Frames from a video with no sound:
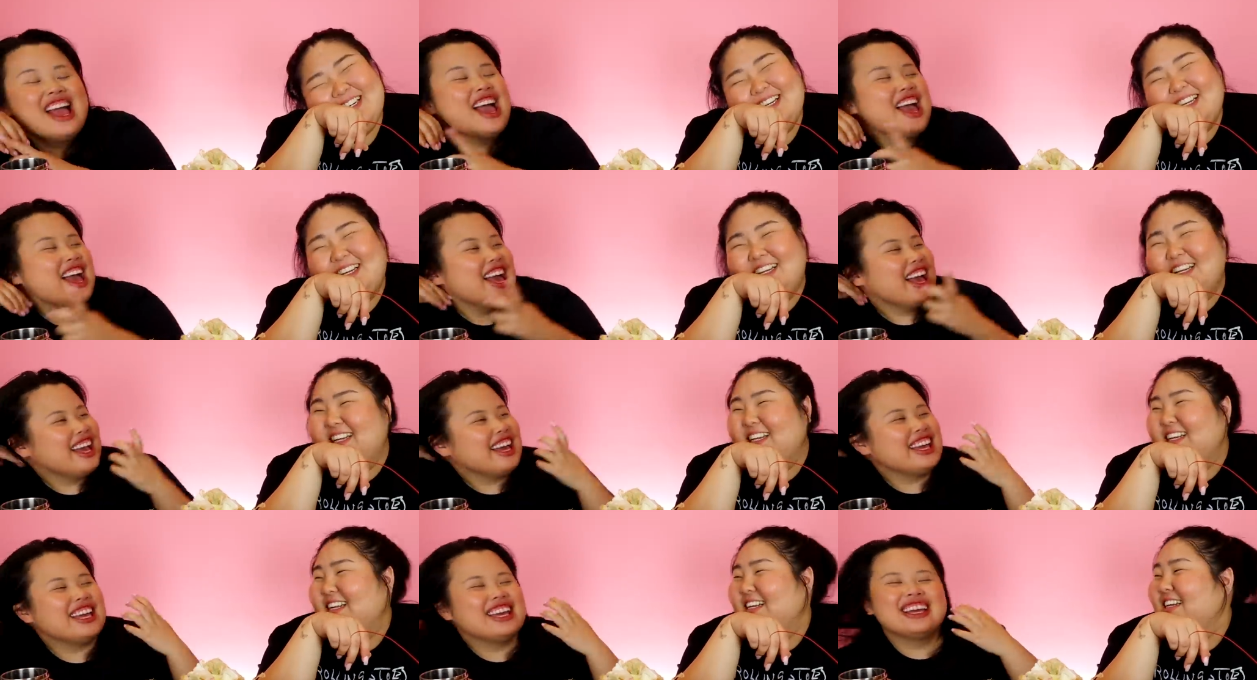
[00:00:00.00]

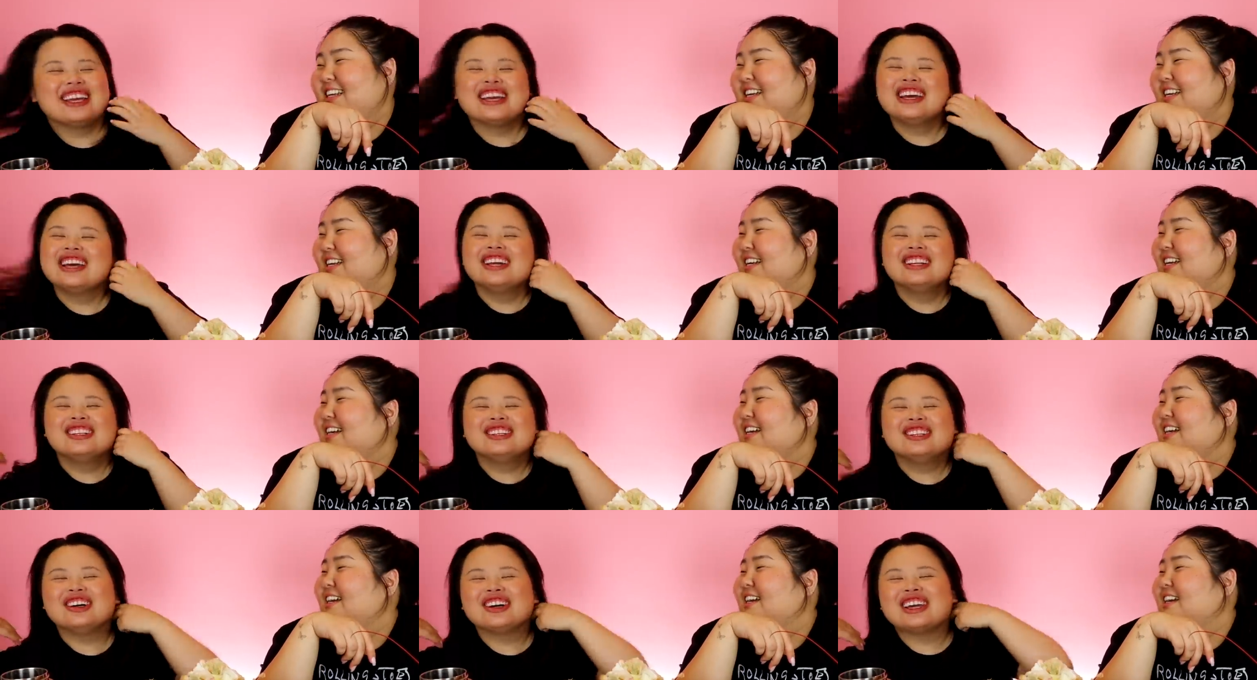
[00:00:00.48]
Speaker 1: Hey,
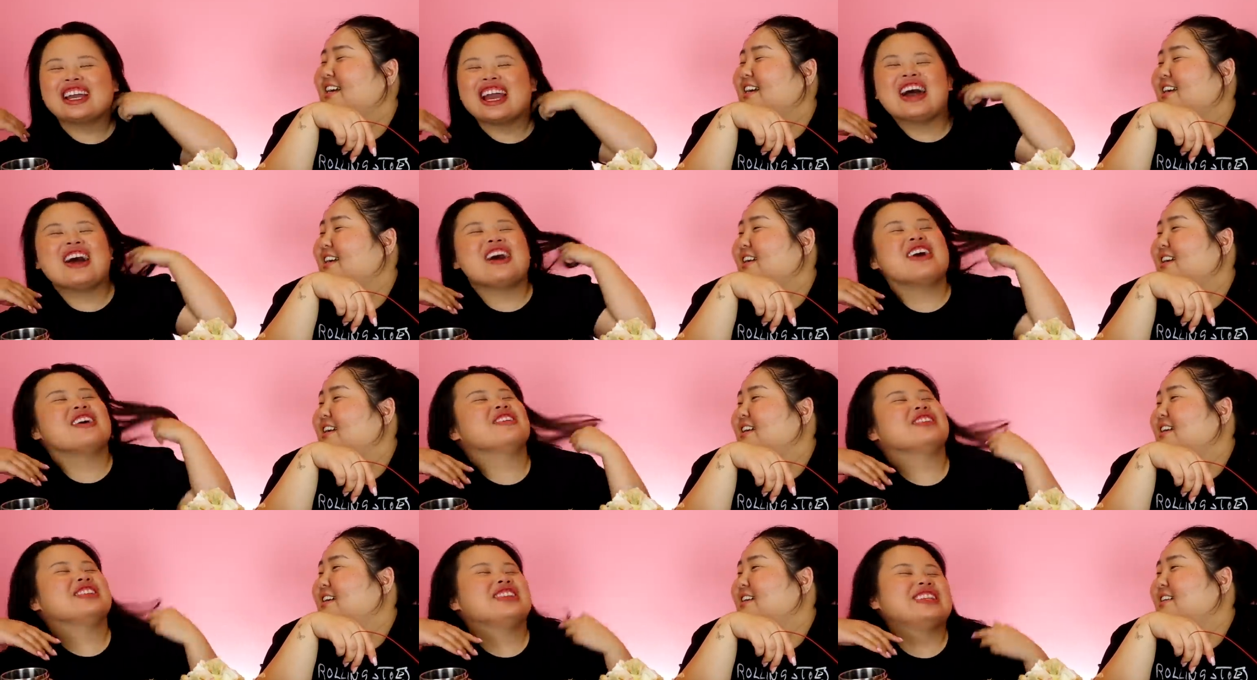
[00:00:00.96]
look
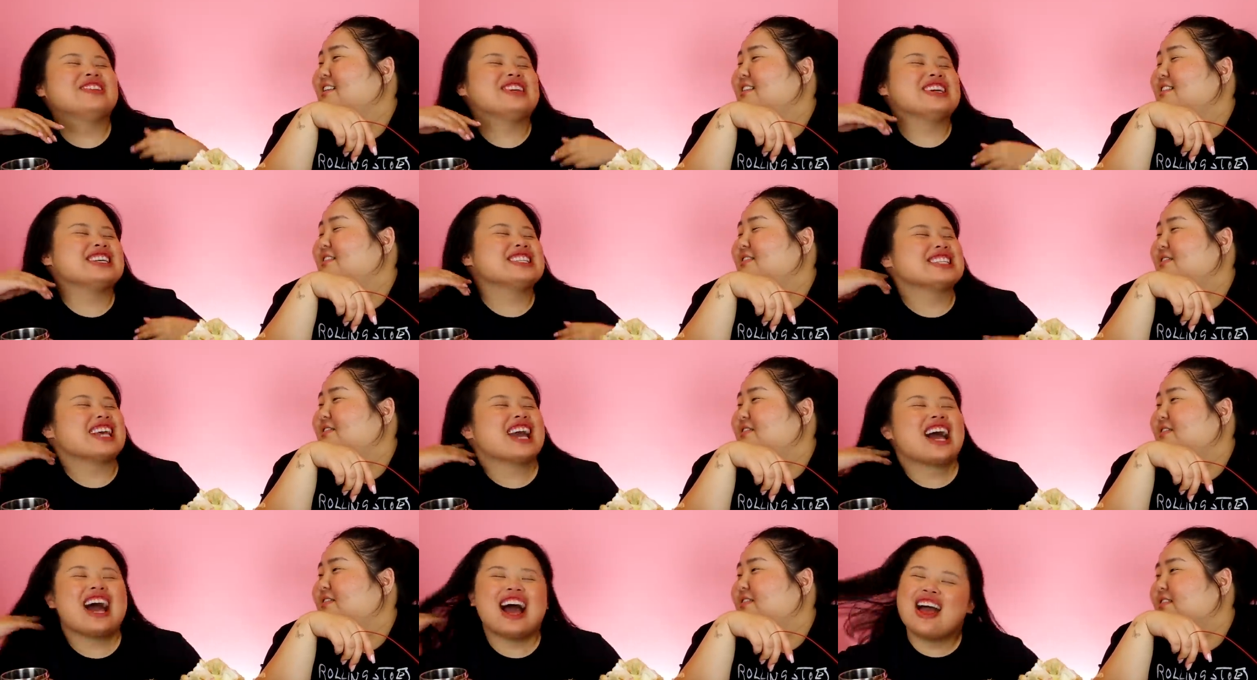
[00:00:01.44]
at the
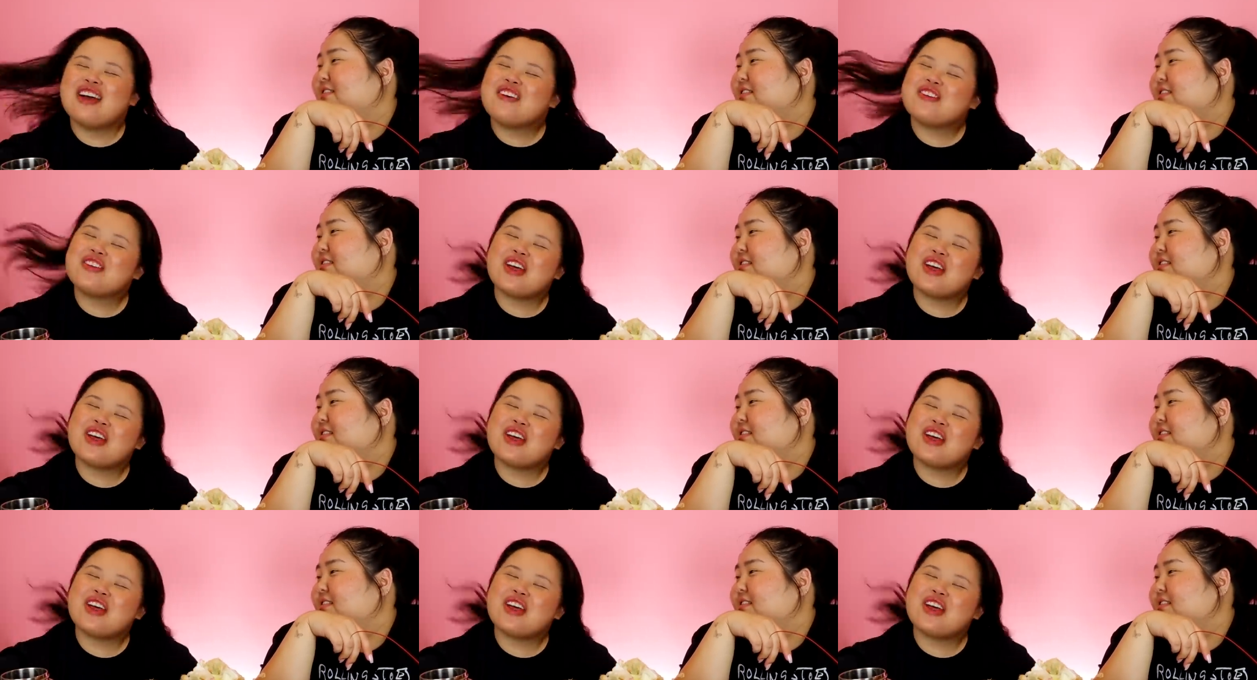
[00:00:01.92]
exact...